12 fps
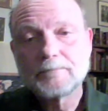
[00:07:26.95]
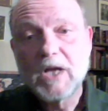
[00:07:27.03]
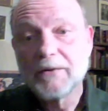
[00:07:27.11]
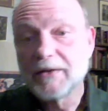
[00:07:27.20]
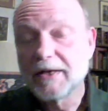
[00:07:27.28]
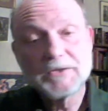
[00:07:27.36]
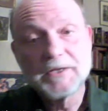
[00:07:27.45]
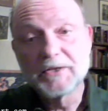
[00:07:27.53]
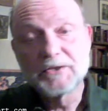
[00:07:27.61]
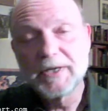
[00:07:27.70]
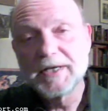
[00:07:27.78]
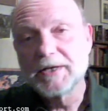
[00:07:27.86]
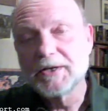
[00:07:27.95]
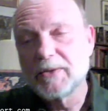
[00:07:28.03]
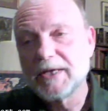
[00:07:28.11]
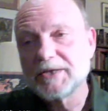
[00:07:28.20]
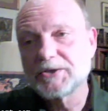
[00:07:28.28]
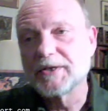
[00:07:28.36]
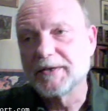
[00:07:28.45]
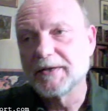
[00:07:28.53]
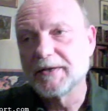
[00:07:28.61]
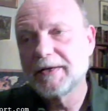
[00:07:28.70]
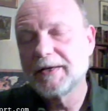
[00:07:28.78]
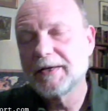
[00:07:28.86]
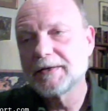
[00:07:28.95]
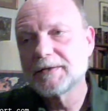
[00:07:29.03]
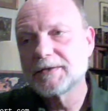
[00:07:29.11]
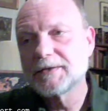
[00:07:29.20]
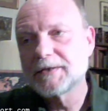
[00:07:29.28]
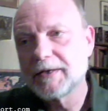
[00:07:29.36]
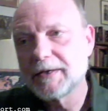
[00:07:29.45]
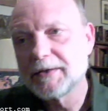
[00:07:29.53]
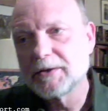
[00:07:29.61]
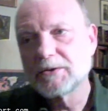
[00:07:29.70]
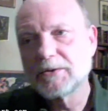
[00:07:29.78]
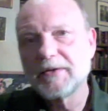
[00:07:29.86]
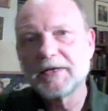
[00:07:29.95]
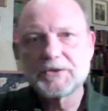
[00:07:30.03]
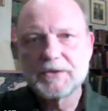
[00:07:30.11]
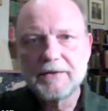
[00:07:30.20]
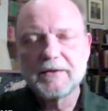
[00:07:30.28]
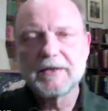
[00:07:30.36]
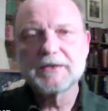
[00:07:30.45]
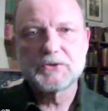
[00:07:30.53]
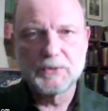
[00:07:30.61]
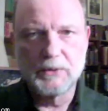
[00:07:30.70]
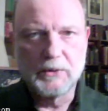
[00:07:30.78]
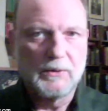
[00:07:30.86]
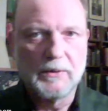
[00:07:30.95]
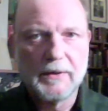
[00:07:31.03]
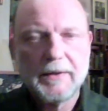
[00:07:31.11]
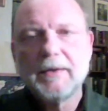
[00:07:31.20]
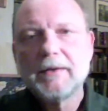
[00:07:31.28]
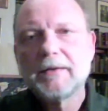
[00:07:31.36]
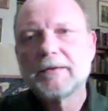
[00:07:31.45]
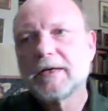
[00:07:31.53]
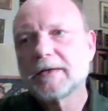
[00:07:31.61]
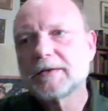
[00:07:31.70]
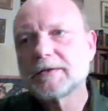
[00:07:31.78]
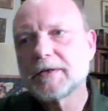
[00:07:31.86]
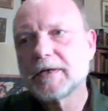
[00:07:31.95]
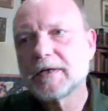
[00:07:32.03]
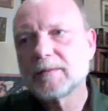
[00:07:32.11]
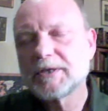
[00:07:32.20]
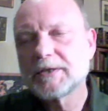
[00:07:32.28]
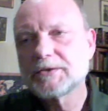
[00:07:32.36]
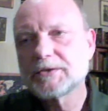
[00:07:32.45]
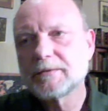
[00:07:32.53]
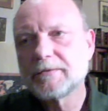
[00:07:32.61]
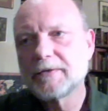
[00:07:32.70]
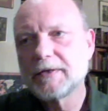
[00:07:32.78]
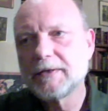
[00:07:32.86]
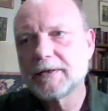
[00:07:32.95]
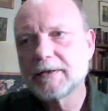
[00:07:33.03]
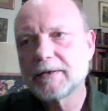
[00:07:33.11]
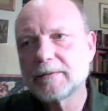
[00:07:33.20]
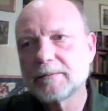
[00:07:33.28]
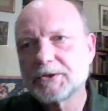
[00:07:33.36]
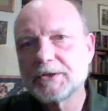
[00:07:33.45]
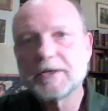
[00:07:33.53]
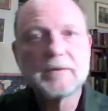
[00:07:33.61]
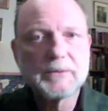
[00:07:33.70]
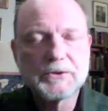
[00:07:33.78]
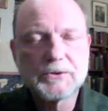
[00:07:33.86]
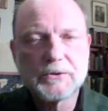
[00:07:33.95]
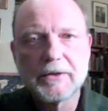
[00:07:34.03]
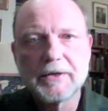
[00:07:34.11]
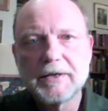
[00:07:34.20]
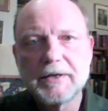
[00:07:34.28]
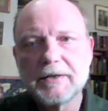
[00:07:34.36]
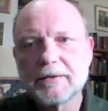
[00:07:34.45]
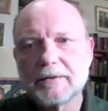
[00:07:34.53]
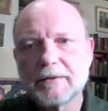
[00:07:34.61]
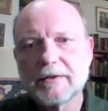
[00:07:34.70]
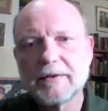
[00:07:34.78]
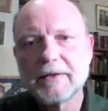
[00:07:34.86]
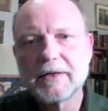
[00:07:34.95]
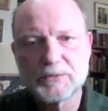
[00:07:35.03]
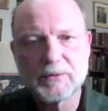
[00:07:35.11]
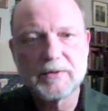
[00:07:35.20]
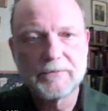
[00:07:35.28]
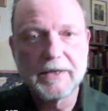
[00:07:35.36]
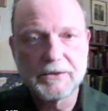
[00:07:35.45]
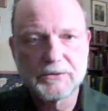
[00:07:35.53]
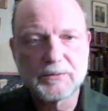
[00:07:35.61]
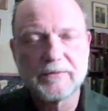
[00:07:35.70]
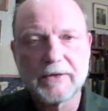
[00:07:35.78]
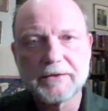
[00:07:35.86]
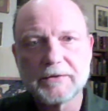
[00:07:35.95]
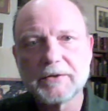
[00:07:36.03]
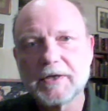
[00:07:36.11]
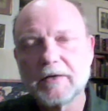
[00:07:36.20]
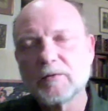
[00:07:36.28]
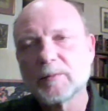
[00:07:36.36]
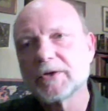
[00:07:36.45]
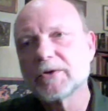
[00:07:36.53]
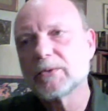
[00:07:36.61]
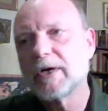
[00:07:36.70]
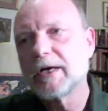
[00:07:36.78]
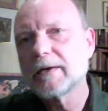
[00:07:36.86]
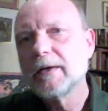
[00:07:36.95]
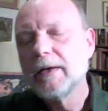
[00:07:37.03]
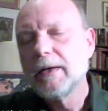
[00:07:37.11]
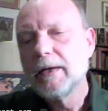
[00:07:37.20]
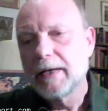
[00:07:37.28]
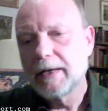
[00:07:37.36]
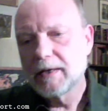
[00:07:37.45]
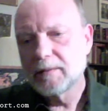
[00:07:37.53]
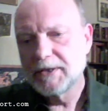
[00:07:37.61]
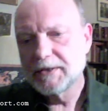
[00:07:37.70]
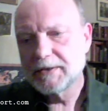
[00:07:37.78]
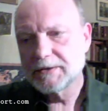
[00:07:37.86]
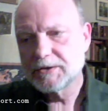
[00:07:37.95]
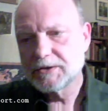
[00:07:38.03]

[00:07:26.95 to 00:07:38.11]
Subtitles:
That's an intriguing question. And, to the extent that's true, that because of the Shia majority as reflected in the government in Iraq, and because